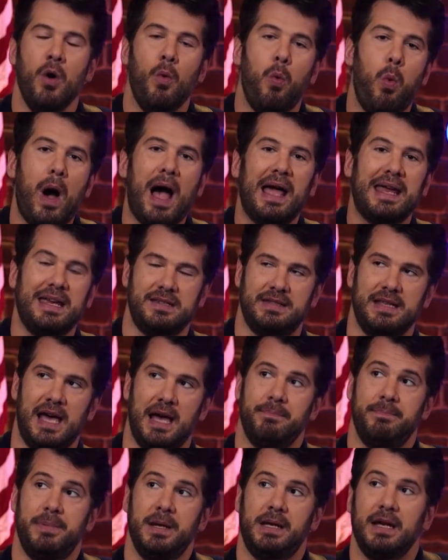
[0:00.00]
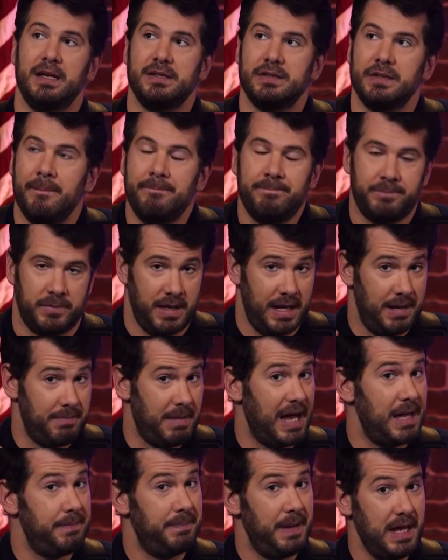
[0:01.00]
Why is that? Because, in
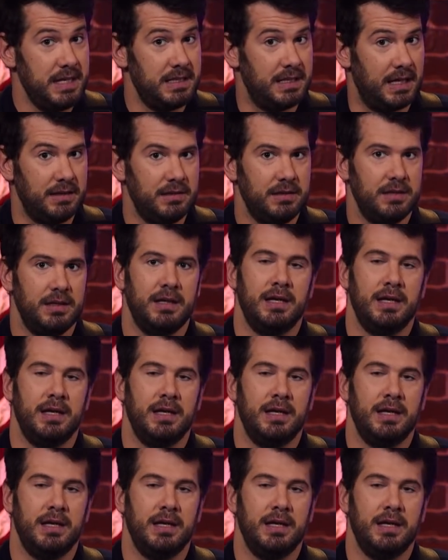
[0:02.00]
my opinion,